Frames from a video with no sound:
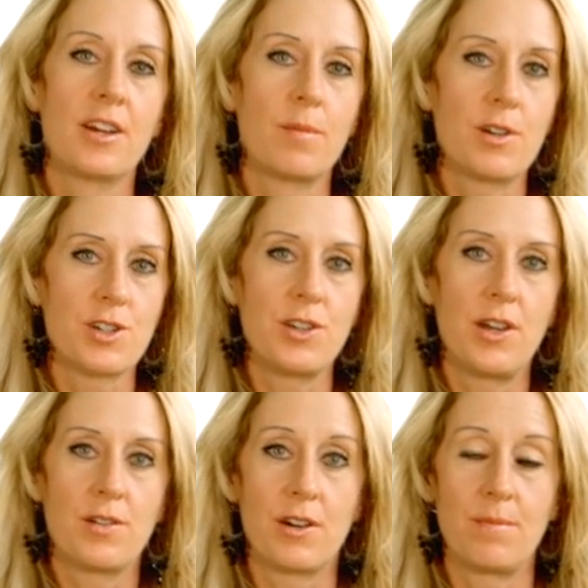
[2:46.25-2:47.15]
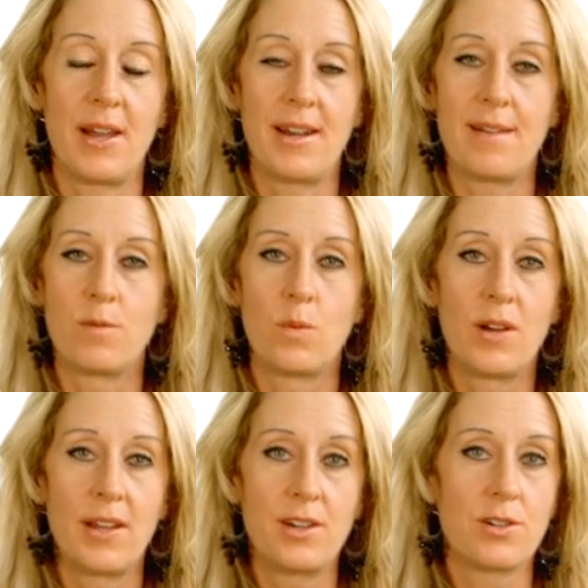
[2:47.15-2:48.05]
Commercial yogurt might have
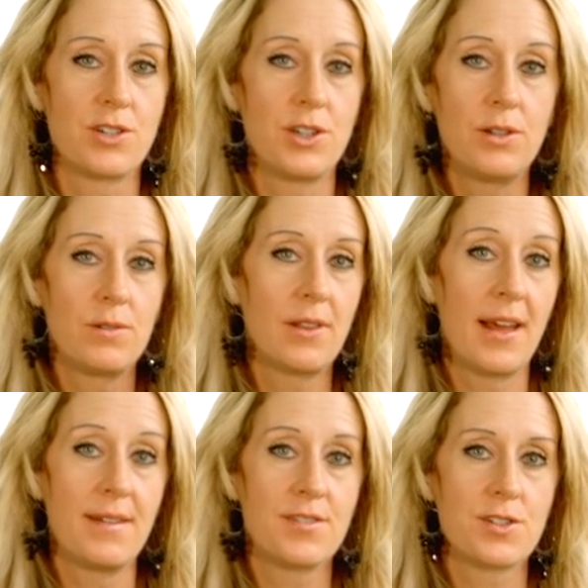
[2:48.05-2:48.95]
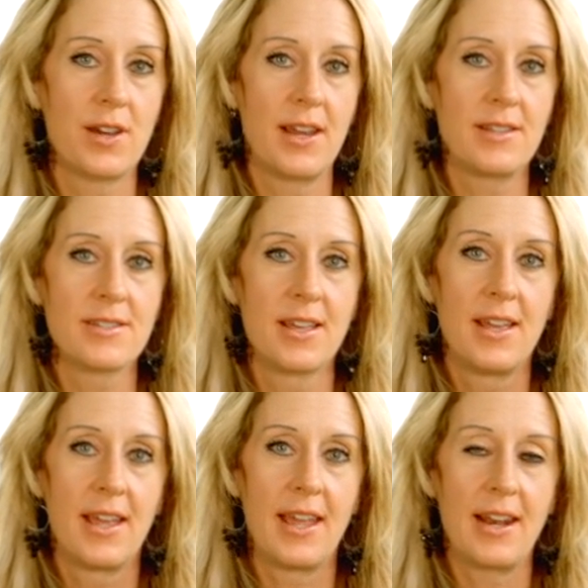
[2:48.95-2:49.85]
1 or 2 live strains,
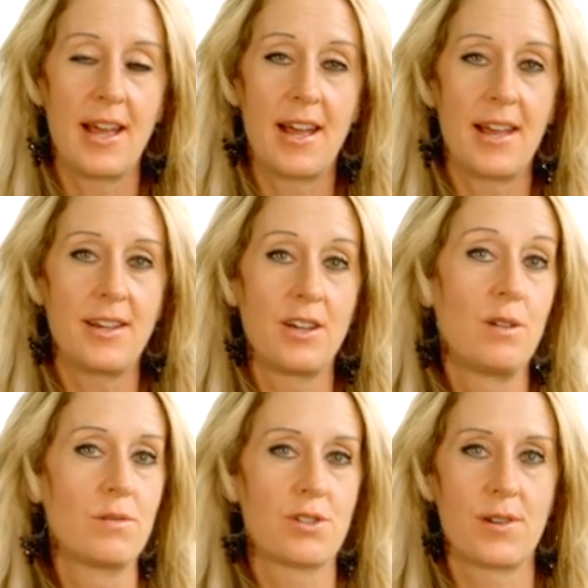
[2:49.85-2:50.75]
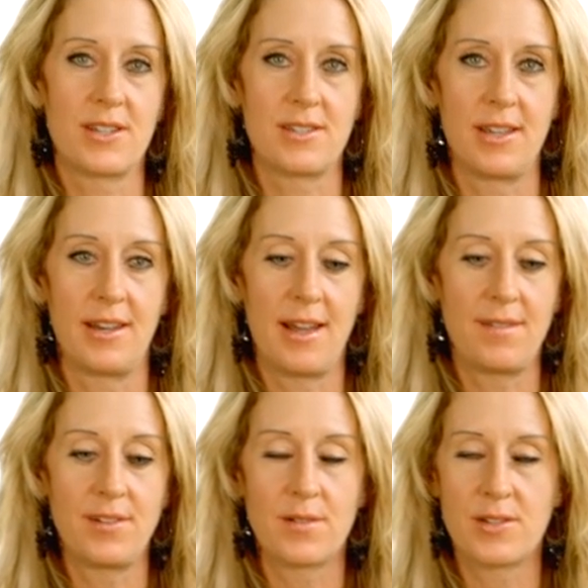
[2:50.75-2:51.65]
and I don't trust it.
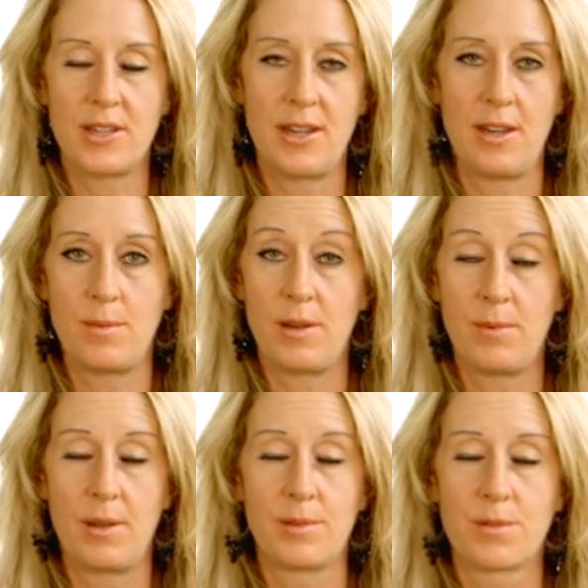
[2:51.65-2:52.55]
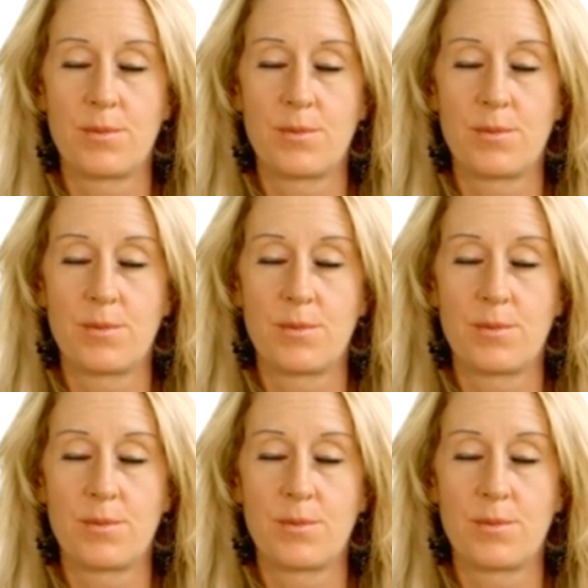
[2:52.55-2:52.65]
I've never seen anybody be able to